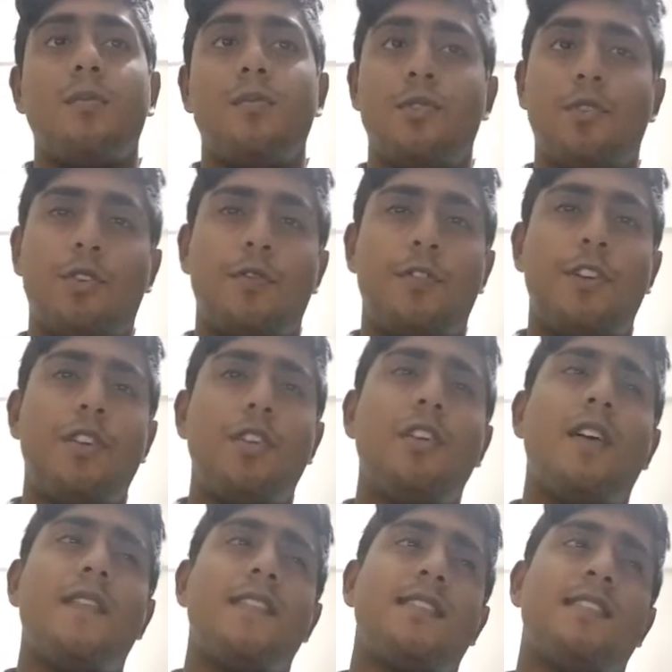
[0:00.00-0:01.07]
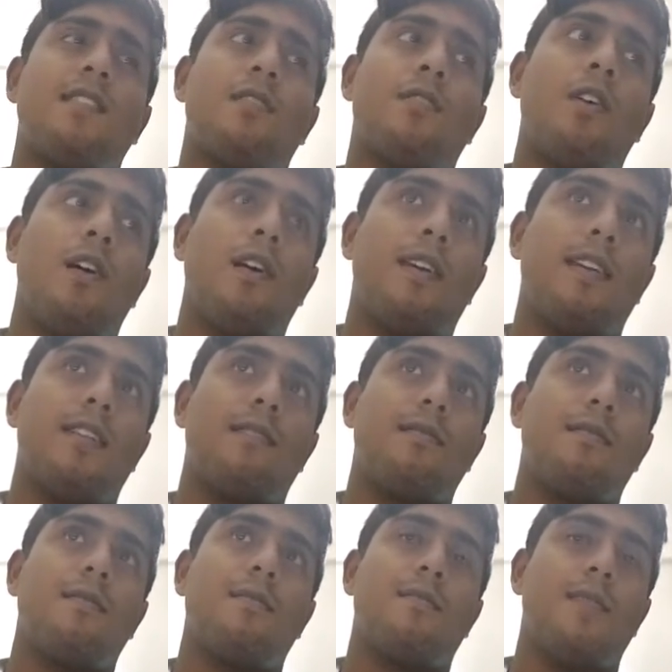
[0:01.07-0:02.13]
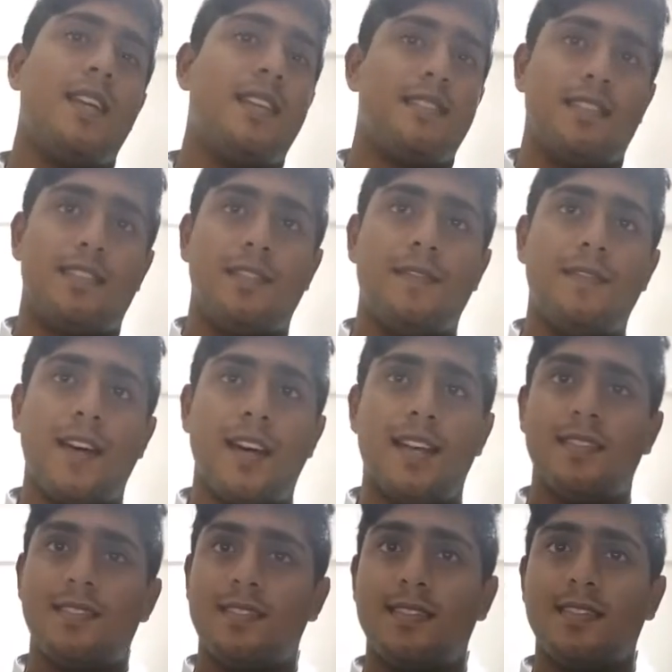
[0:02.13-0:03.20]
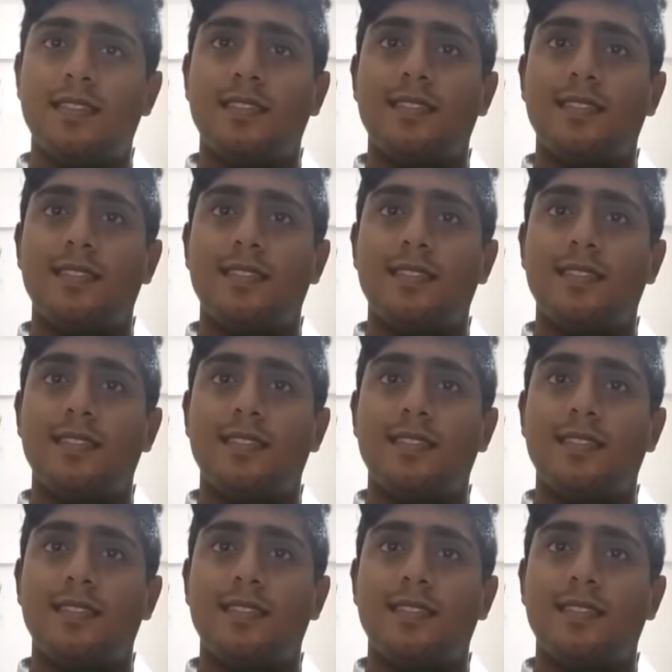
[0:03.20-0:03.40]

Moreover, you have to send a rocket blazingly fast